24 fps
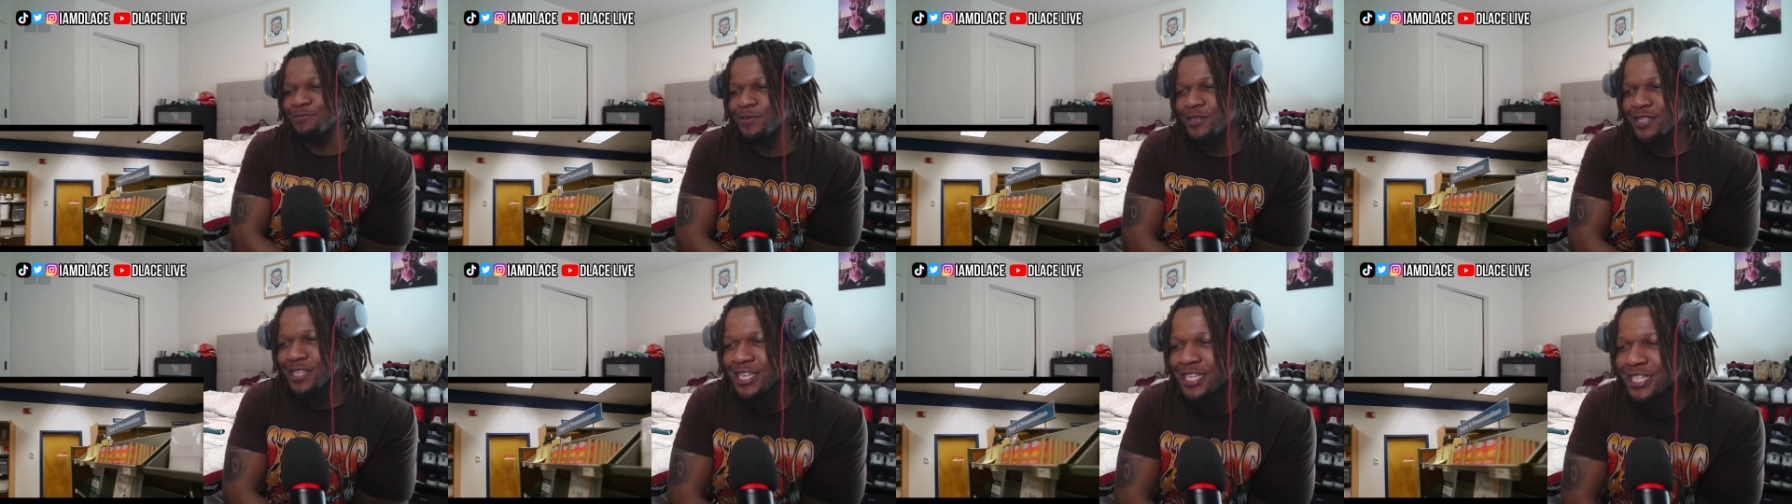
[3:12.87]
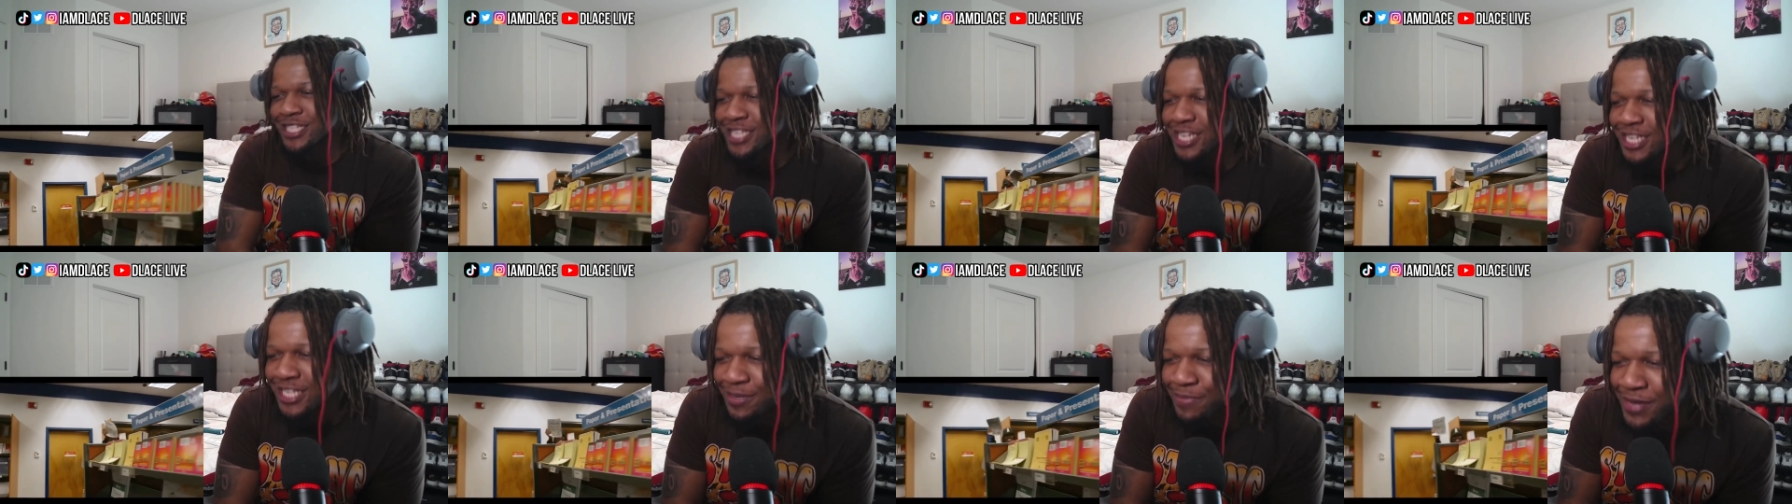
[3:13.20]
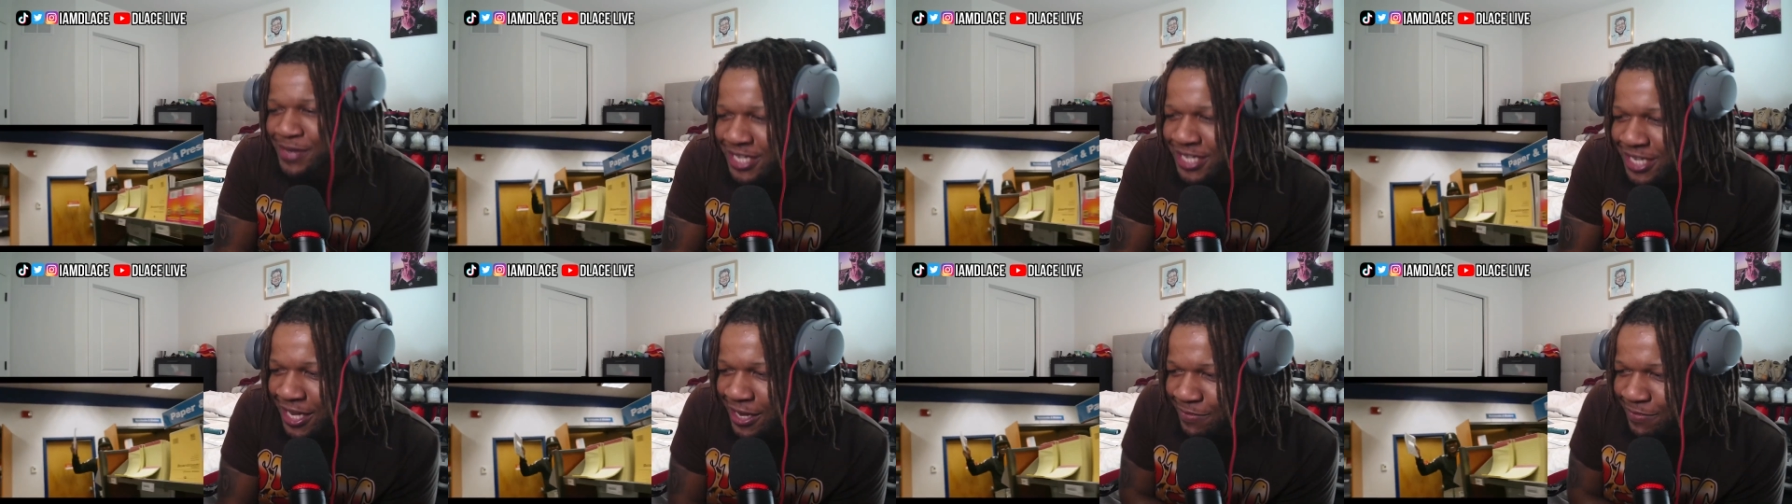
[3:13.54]
but this this would
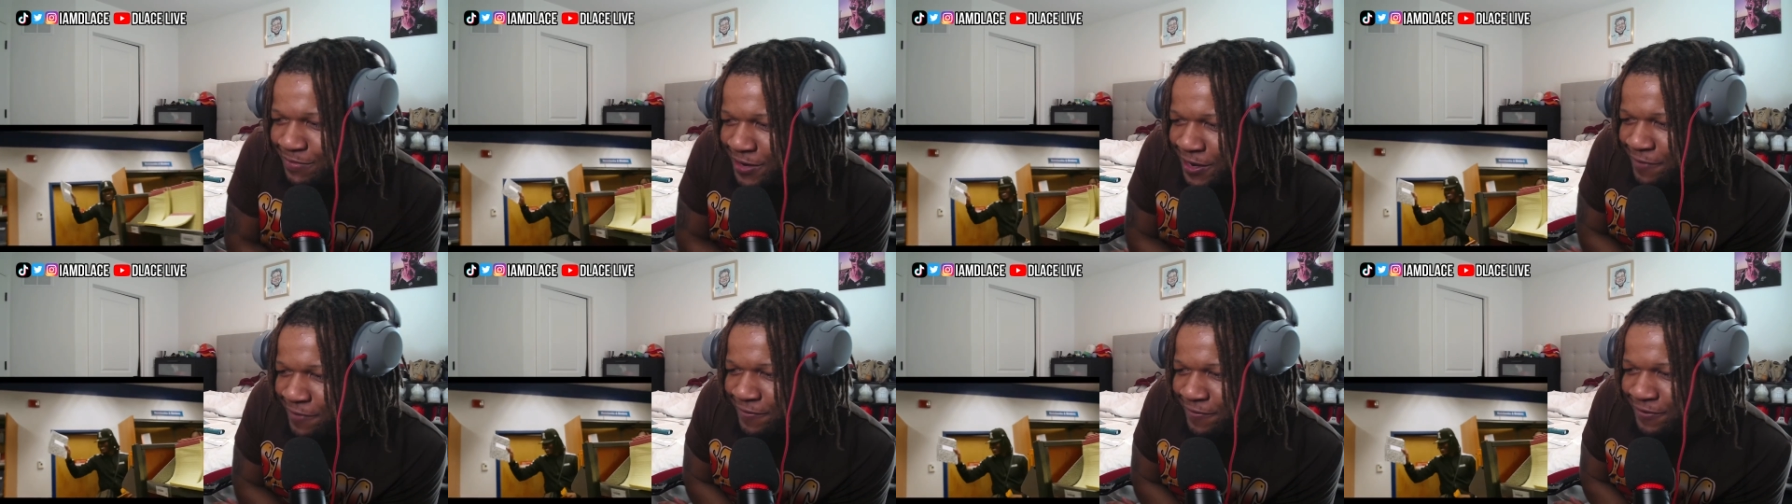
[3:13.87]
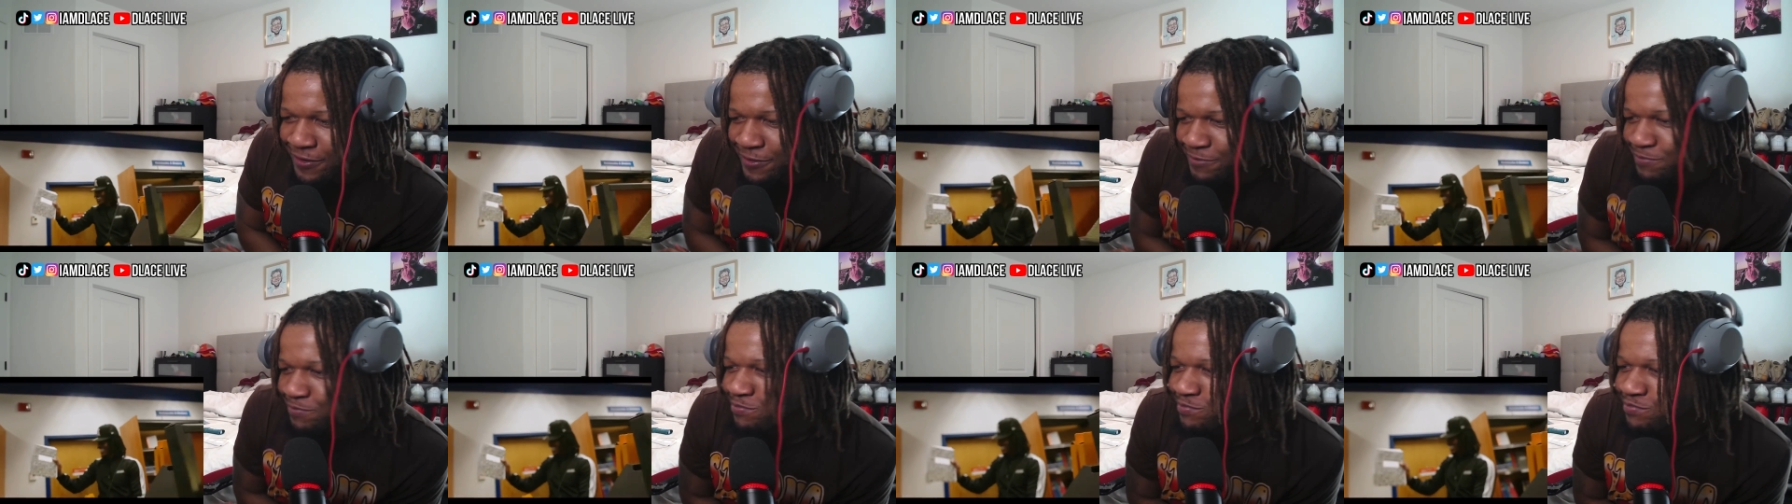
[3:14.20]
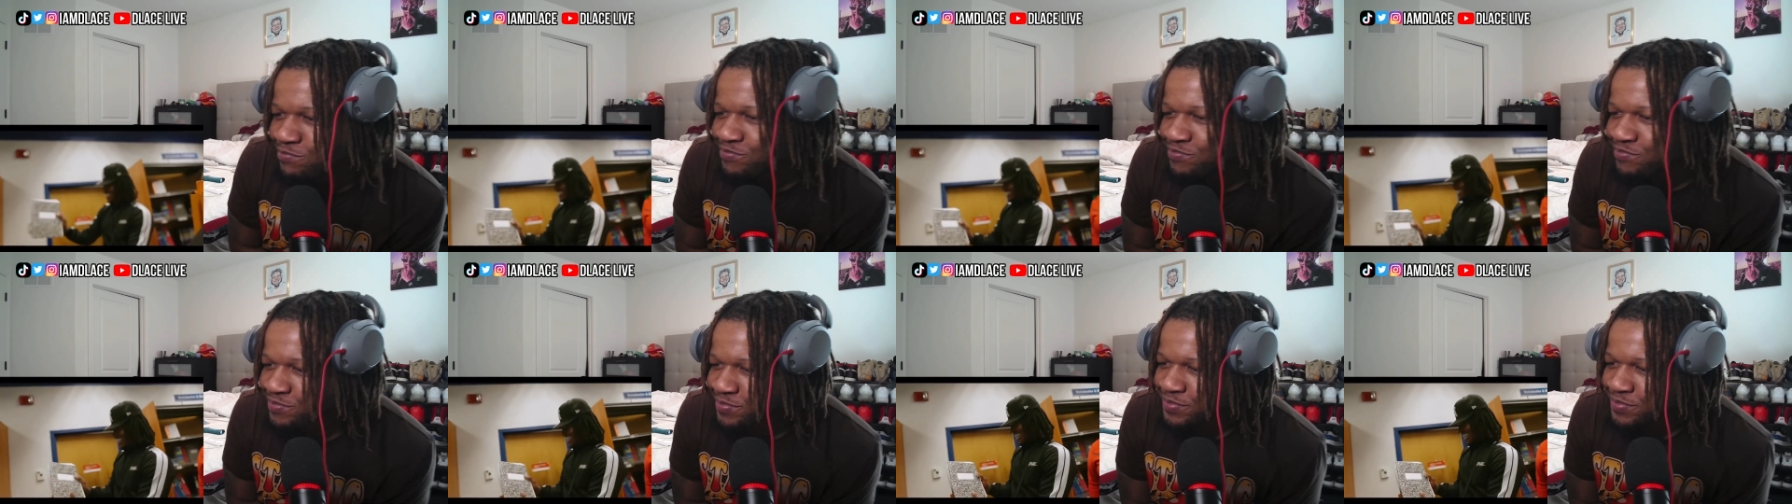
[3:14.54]
be something
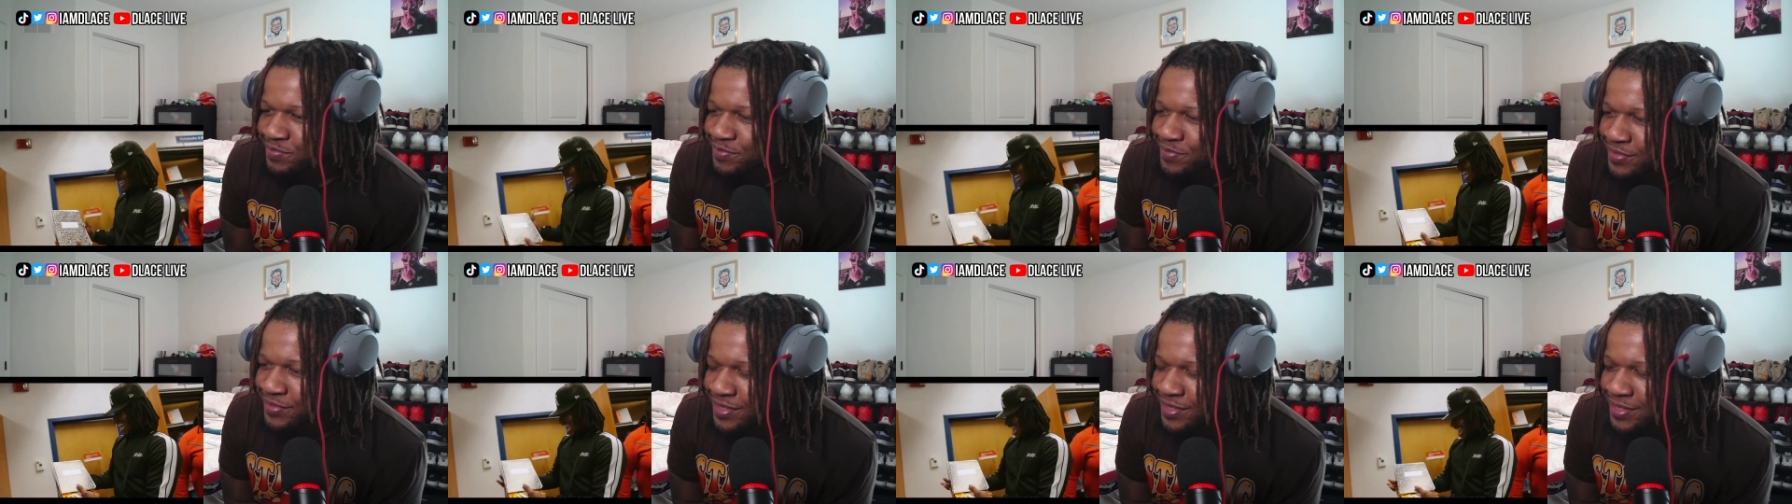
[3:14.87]
different. Yeah.